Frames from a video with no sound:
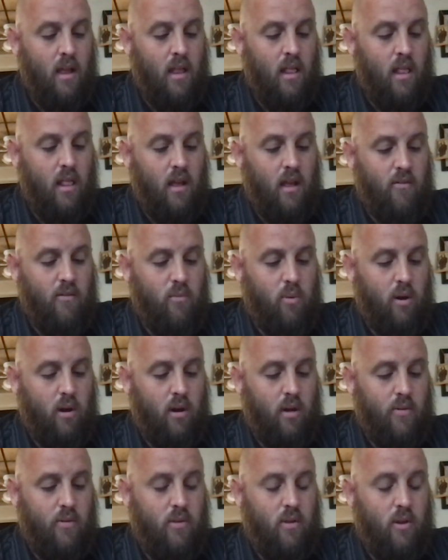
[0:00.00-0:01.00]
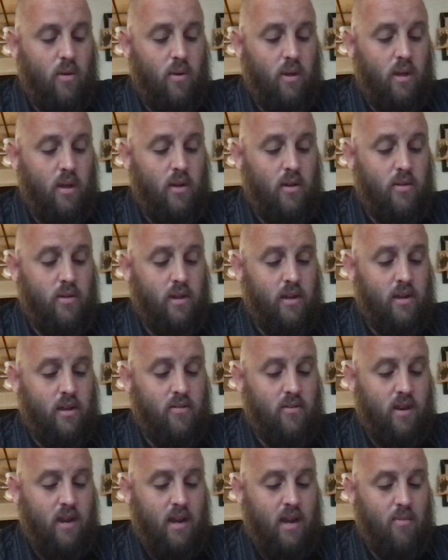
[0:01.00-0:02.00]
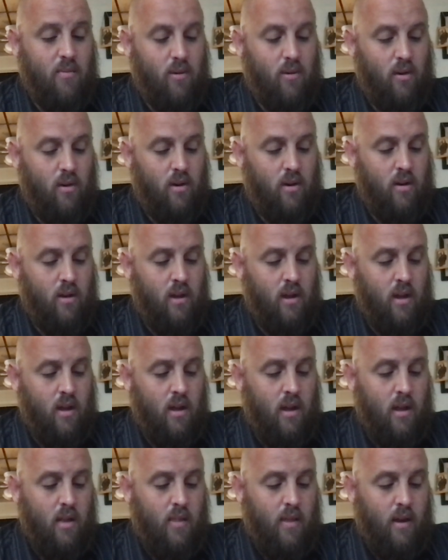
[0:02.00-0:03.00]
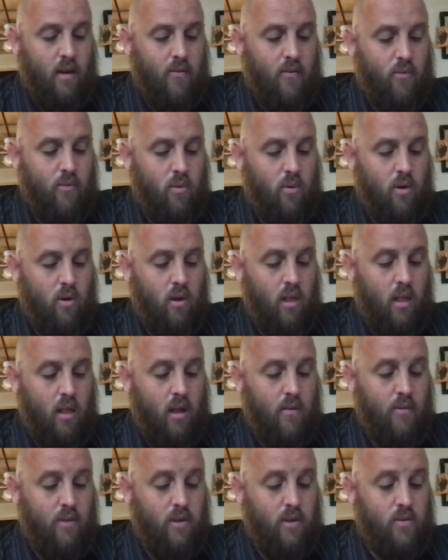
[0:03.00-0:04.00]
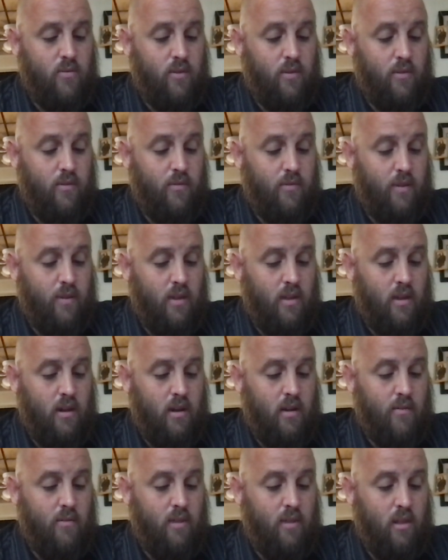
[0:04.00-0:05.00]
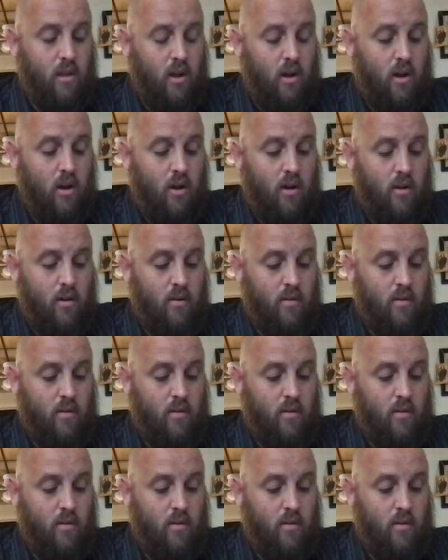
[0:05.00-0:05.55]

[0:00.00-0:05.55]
Love worketh no ill to his neighbor. Therefore, love is fulfilling of the law.